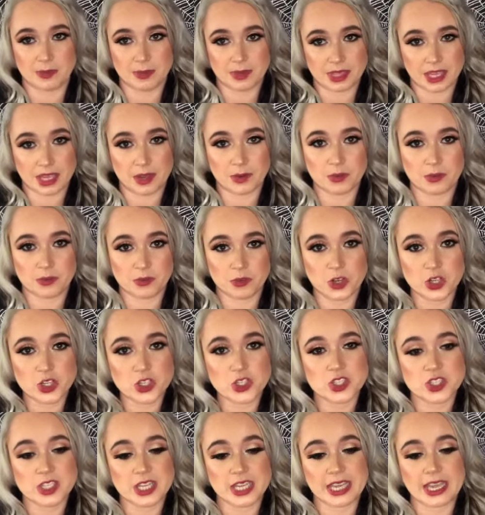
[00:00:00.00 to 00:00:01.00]
but that
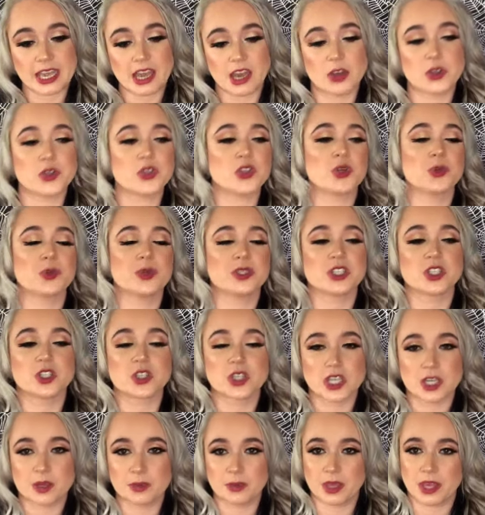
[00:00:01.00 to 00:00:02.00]
first encounter was
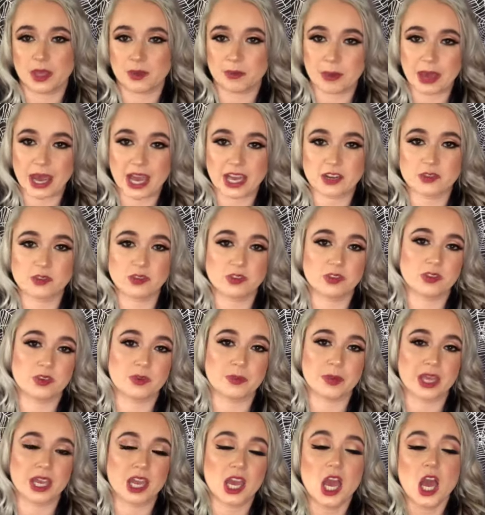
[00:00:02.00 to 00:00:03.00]
incredibly impactful for
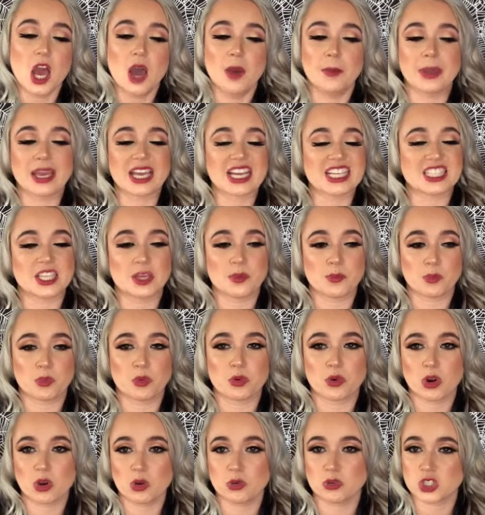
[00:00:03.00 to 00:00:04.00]
me because it
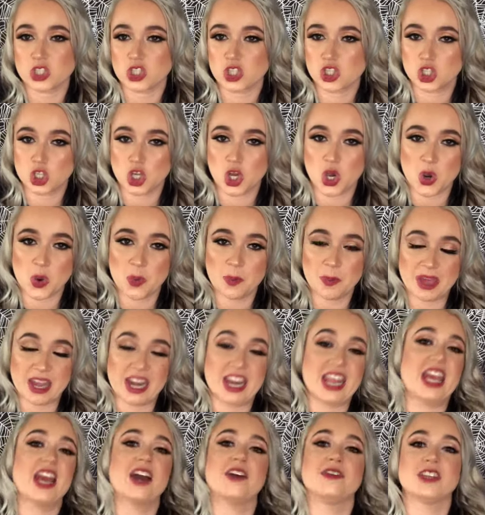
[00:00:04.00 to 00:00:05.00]
broke so
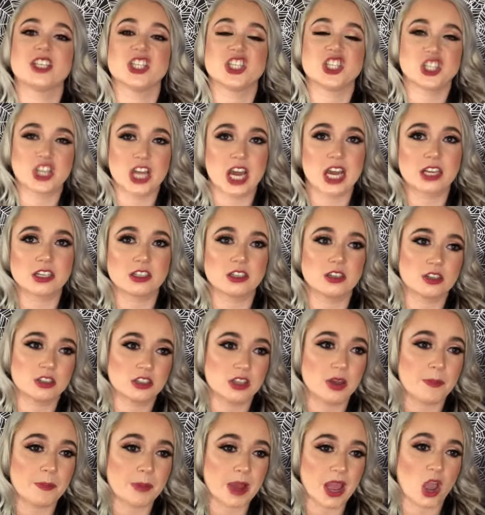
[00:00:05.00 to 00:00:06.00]
many of the shackles
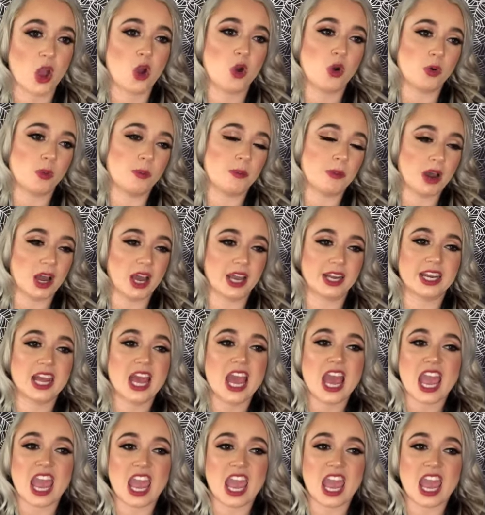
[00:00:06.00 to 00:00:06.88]
of my own mind.